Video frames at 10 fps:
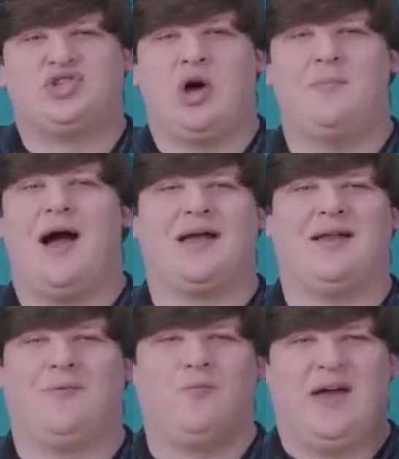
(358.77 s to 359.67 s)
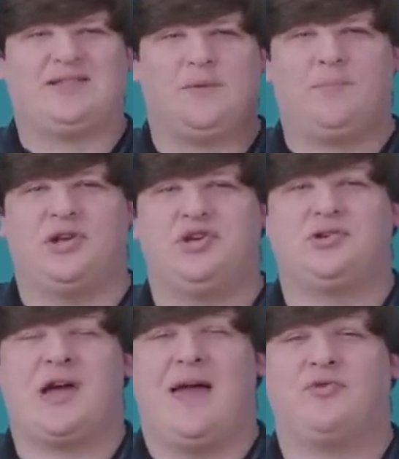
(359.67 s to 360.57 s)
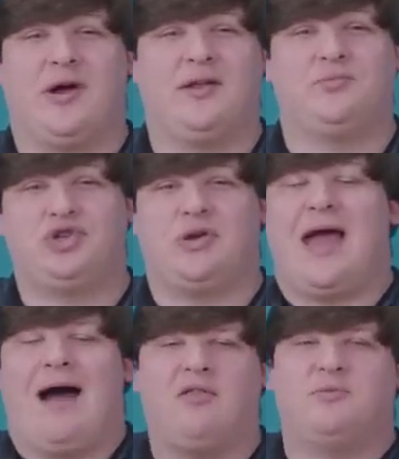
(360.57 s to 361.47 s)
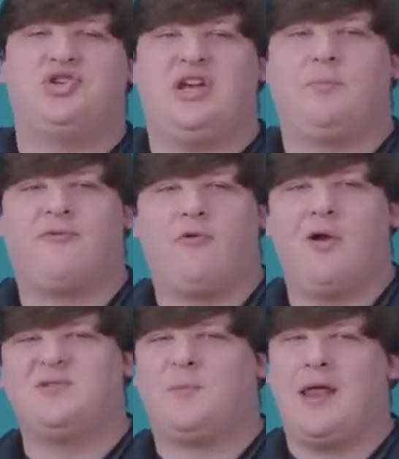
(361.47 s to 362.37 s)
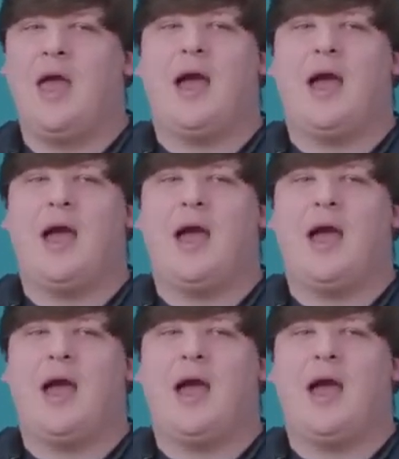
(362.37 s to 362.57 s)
so I'm not going to waste a bunch of your time trying to show you how the machine performs, but